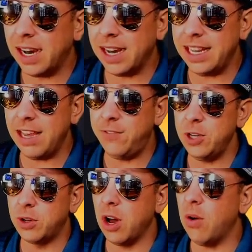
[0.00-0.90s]
If
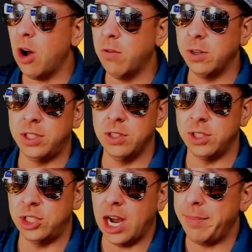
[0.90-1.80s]
you go over to the
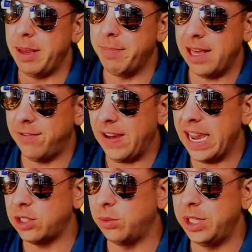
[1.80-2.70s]
shop and buy the
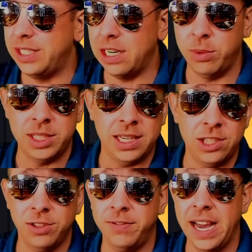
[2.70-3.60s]
faction reset, it
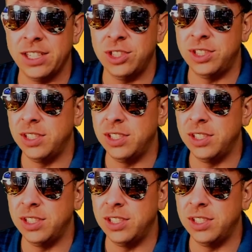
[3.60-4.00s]
resets your faction to